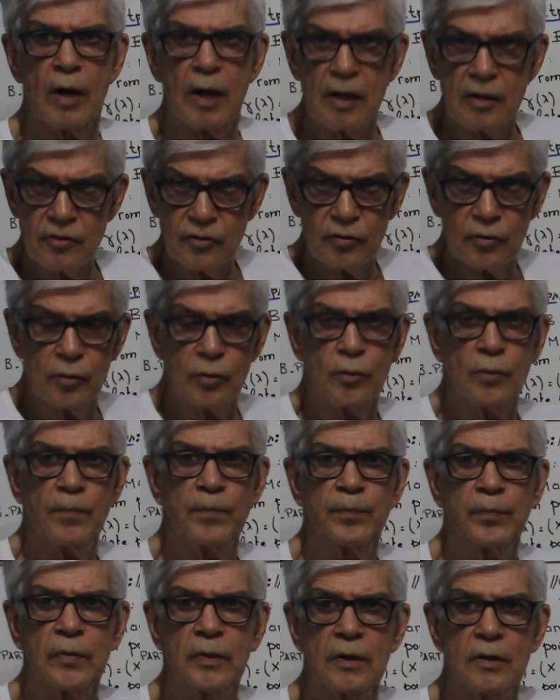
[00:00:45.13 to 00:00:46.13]
as you
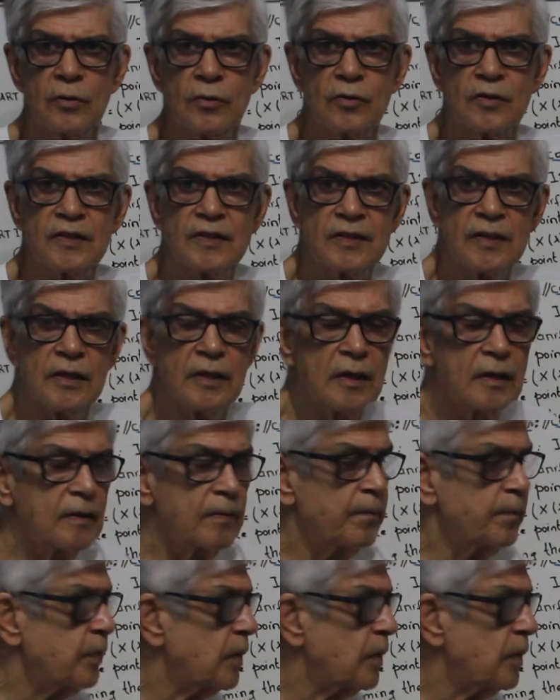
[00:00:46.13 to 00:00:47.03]
see.